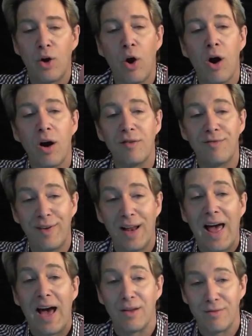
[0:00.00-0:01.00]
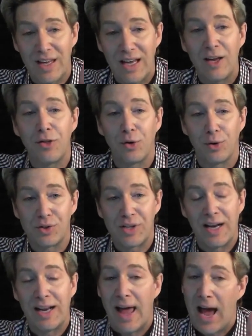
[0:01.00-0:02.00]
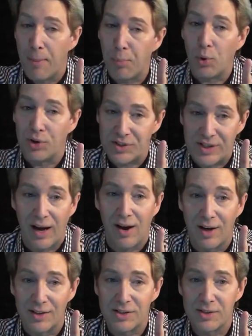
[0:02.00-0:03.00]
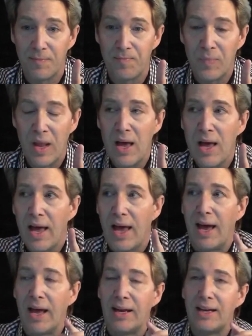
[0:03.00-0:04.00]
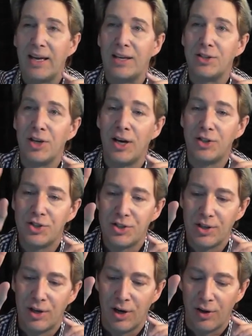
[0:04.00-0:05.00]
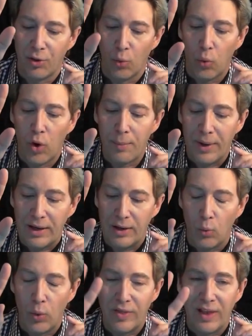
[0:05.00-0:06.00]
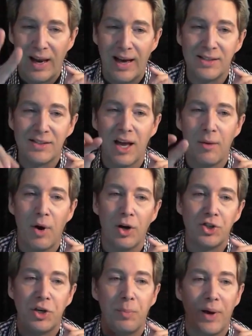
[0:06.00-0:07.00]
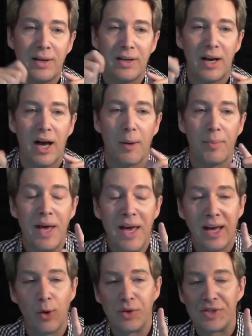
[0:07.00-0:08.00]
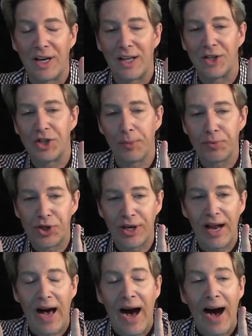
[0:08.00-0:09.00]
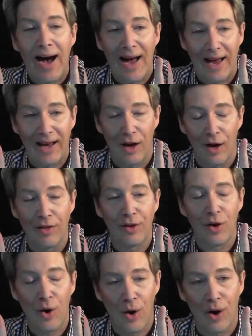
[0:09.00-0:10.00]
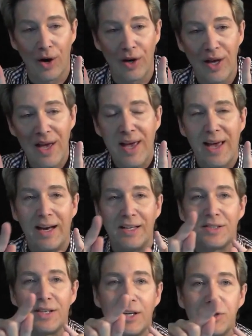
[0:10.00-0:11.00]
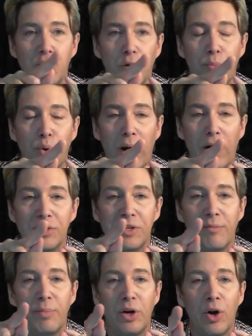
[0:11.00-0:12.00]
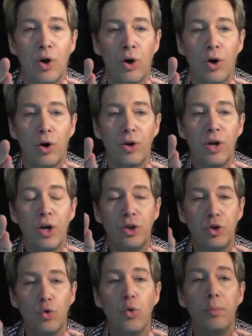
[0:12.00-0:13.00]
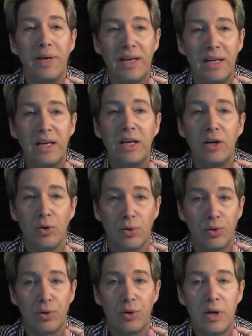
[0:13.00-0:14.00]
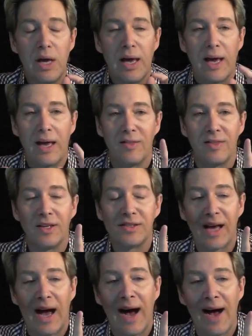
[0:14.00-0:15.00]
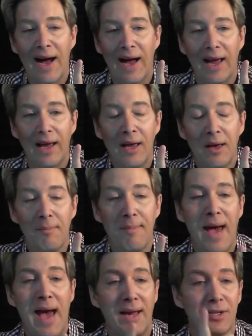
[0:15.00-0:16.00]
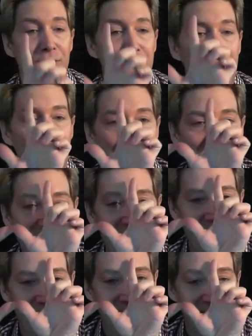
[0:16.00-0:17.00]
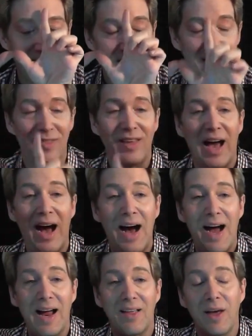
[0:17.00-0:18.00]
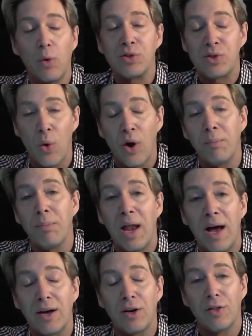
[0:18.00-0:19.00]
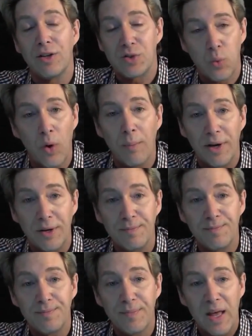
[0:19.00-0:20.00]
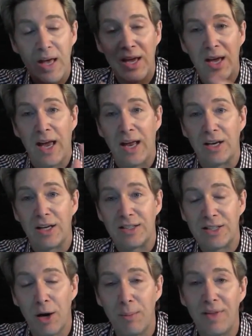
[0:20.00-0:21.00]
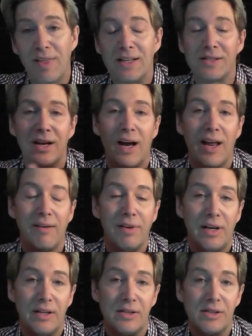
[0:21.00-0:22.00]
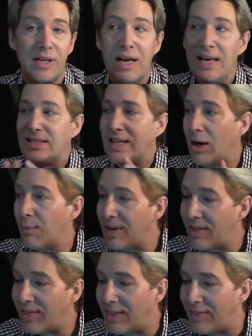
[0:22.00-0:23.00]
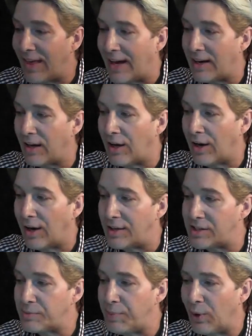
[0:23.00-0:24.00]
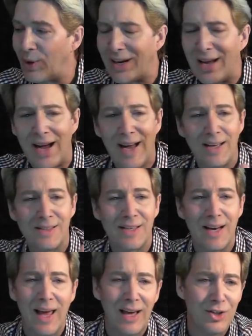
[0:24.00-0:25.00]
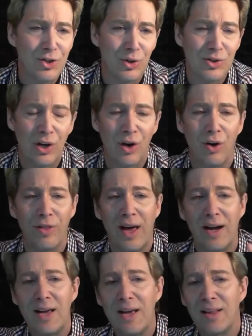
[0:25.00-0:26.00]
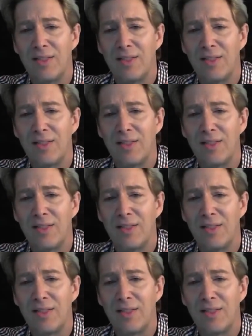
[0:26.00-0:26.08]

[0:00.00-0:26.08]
a card fell out of the ethers in an Apport seance, and it touched the woman. When the lights came on, she picked it up. It was an Egyptian eye on the card, and it says, "Your prayers have been heard. You will be healed." And this eye matched exactly the eye that was going blind on this woman. And tell me that's not evidence. Tell me that spirit guides and angels and all that,